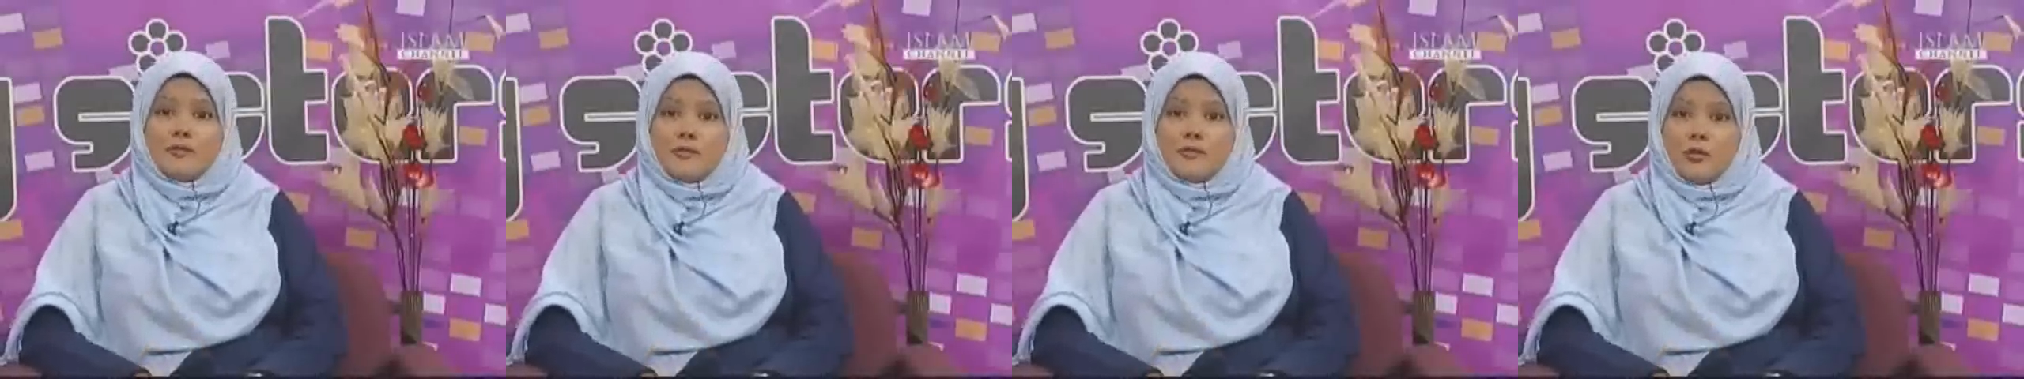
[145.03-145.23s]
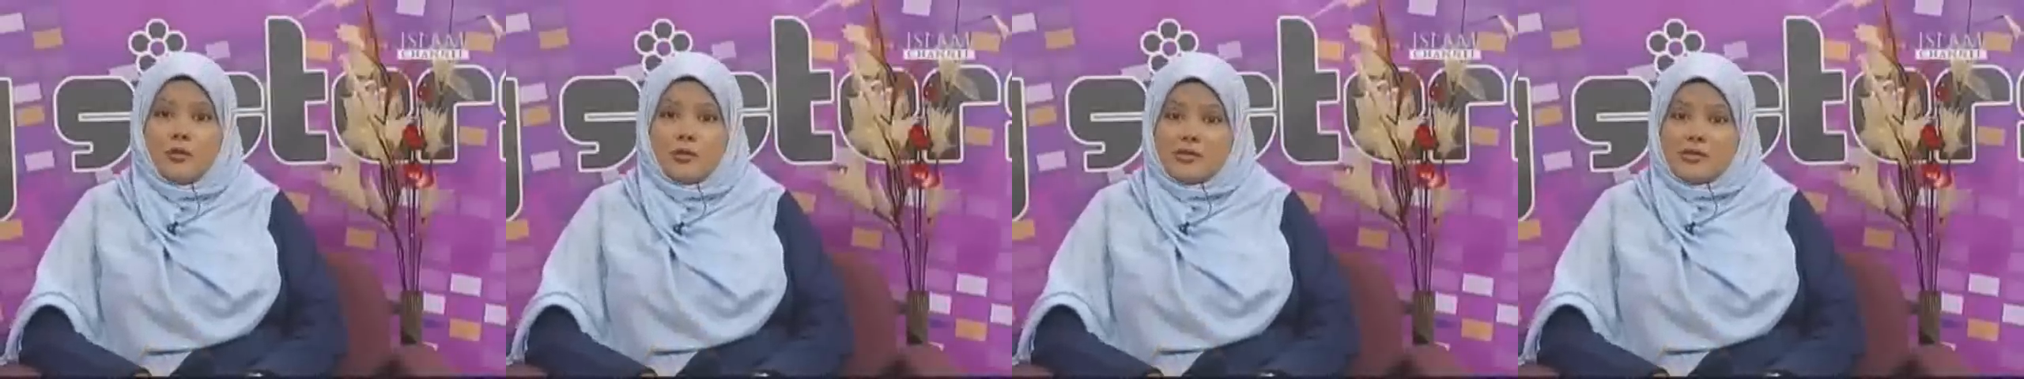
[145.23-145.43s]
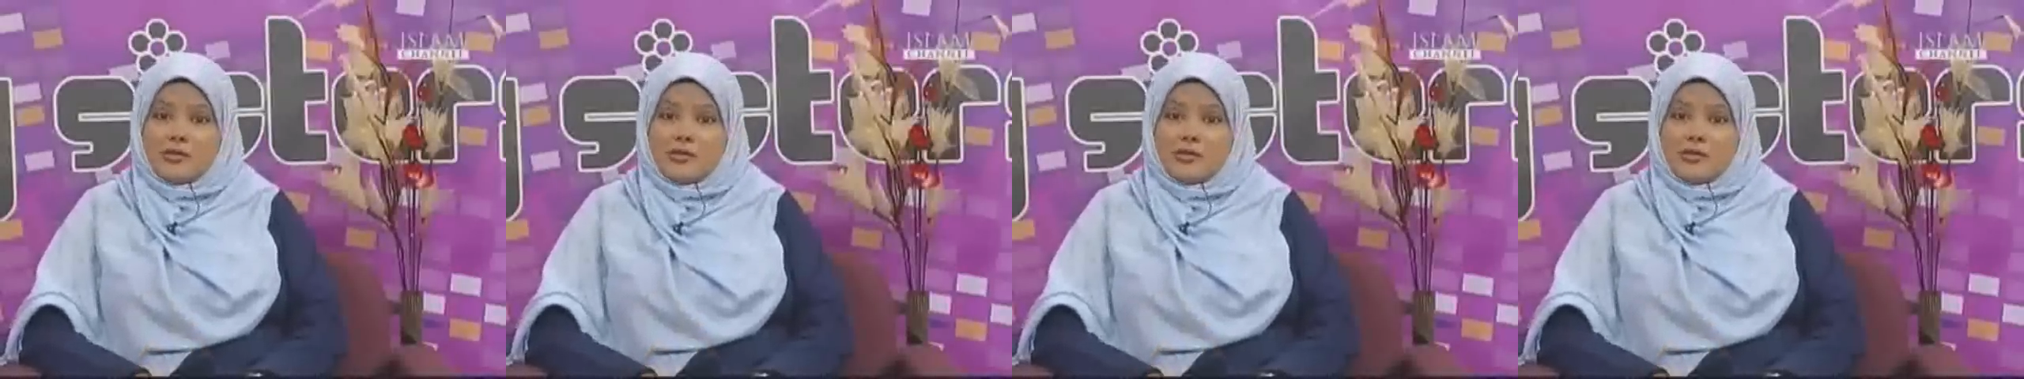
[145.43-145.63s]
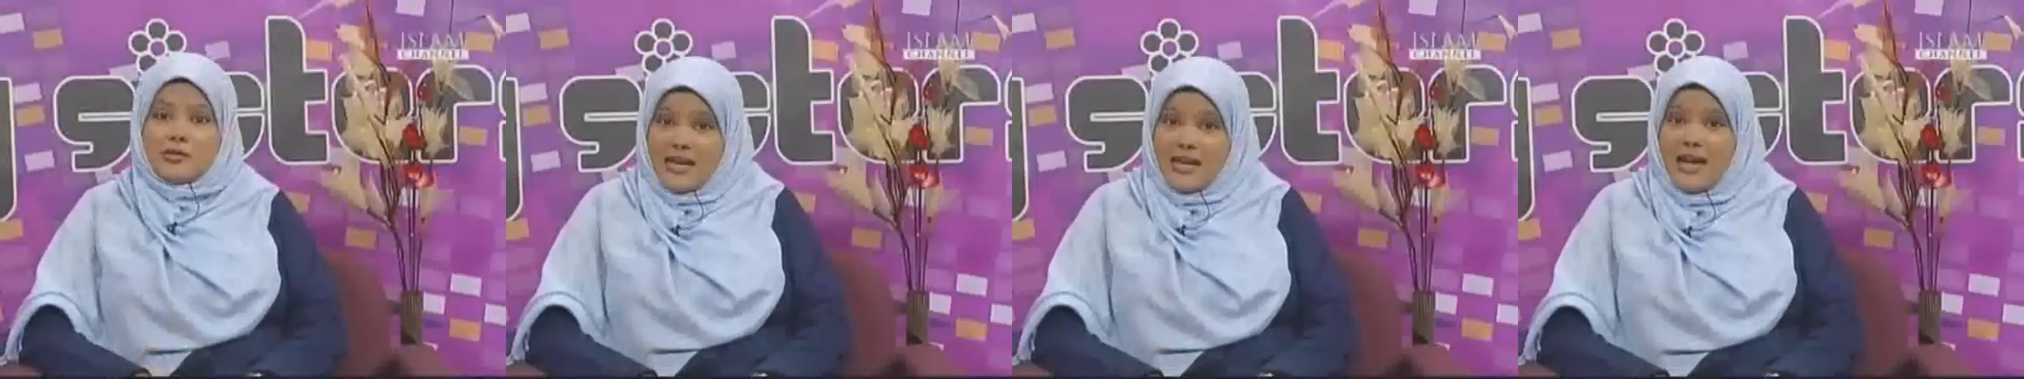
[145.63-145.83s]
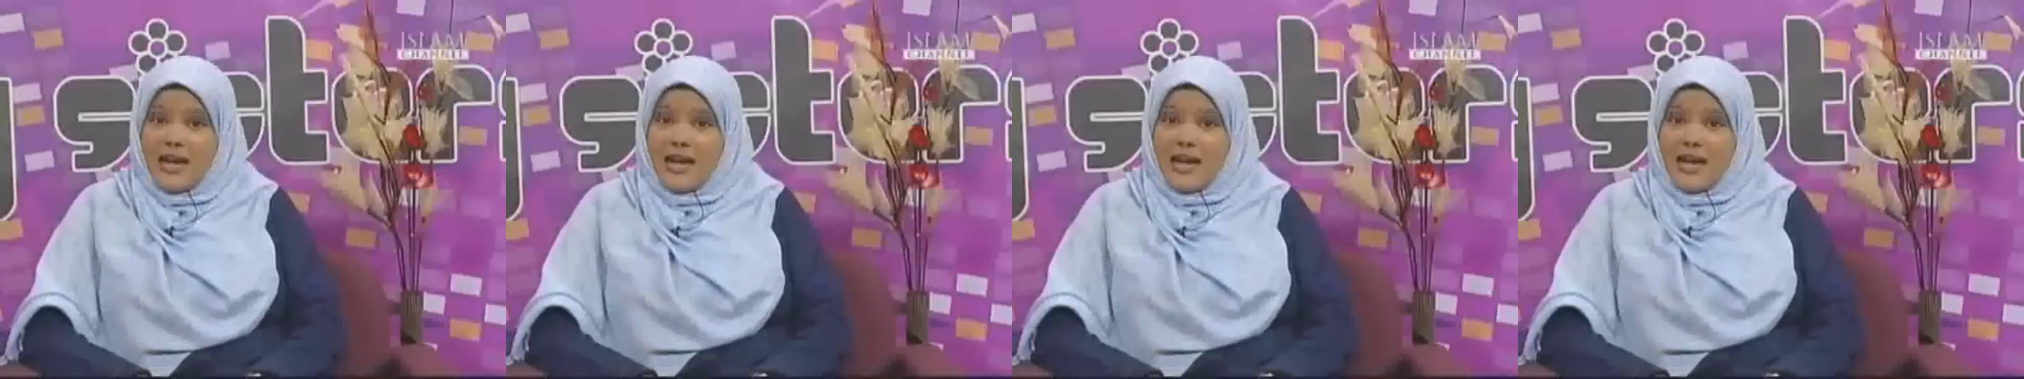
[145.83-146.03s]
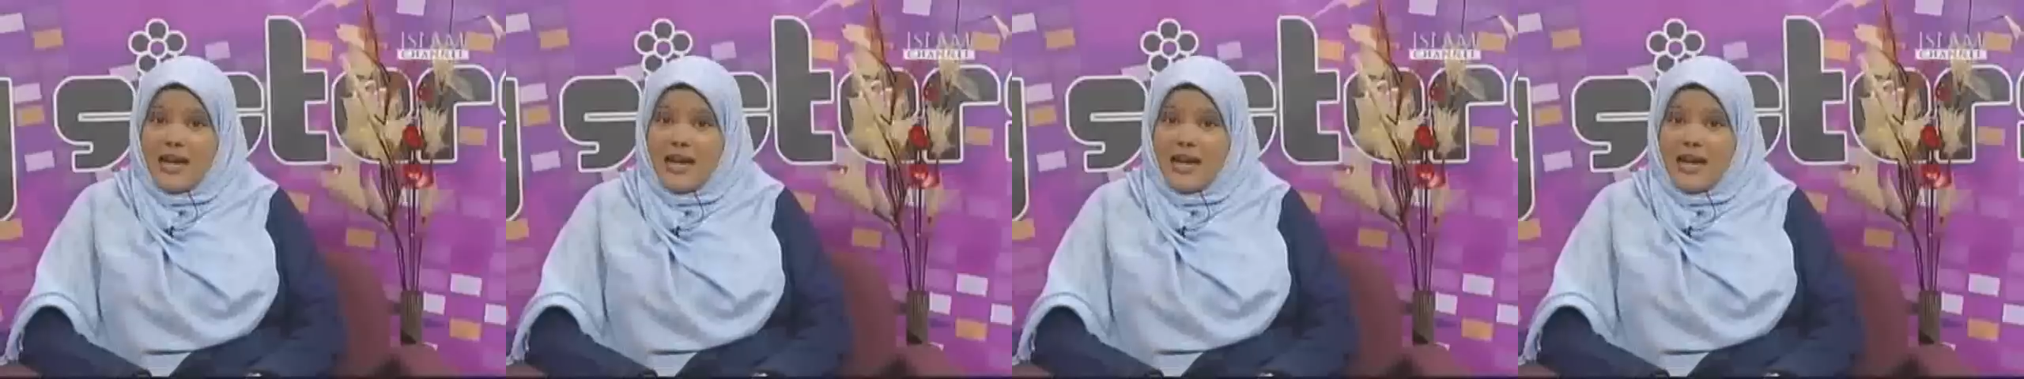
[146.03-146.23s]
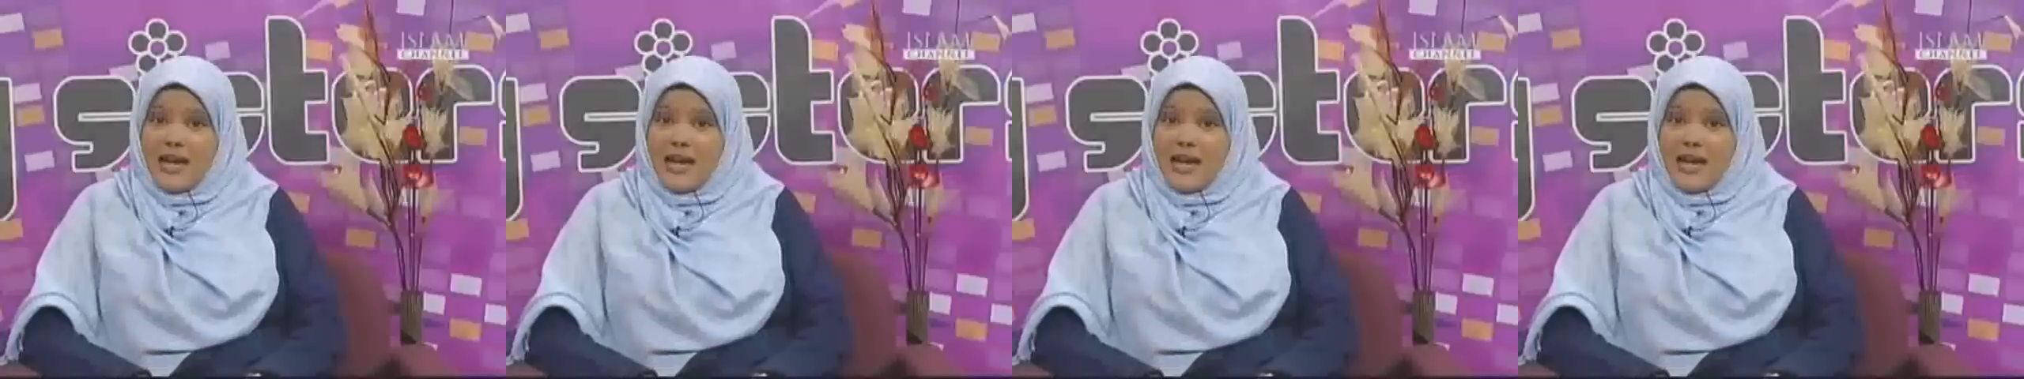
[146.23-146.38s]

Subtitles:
for some time